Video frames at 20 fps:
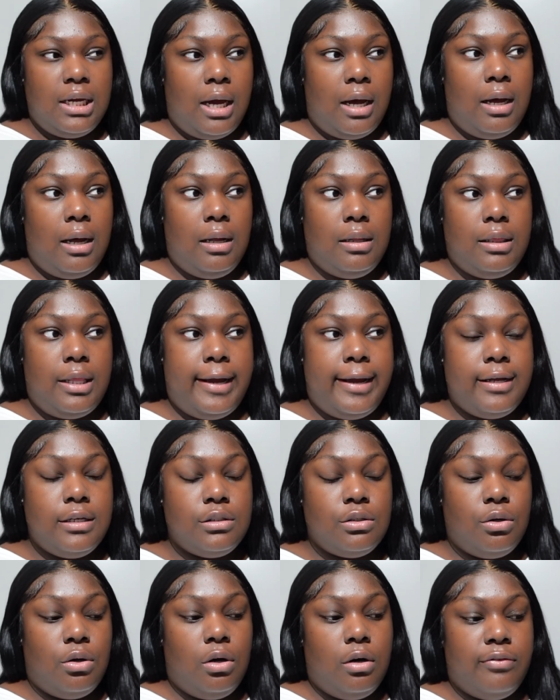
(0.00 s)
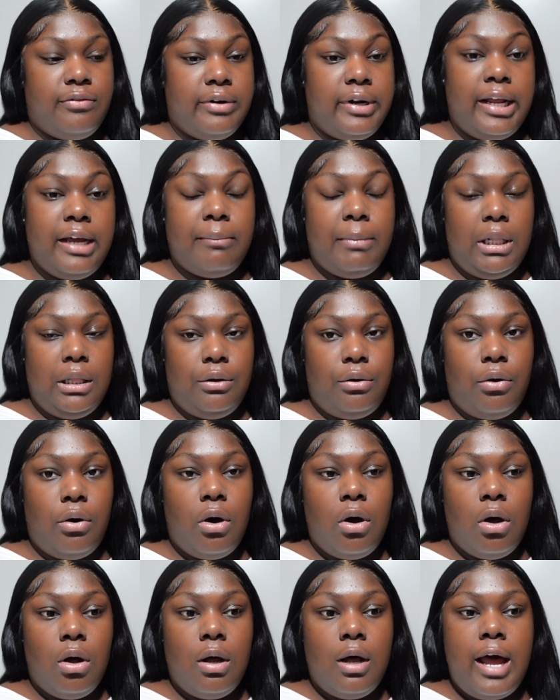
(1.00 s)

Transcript: y'all, that's all for like my little haul.